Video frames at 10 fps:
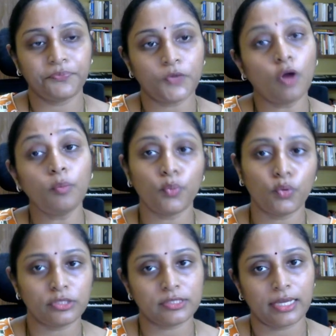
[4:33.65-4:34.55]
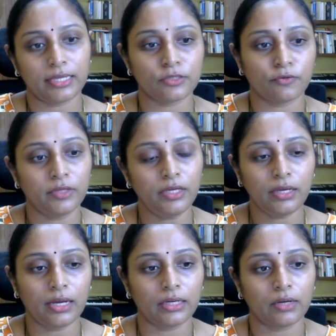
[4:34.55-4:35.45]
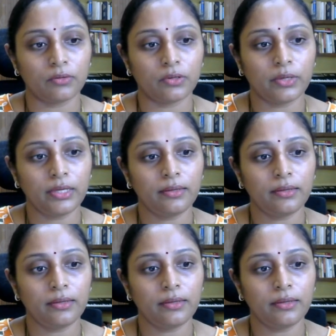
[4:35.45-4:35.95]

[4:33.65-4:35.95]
on both sides of the cutout. Okay.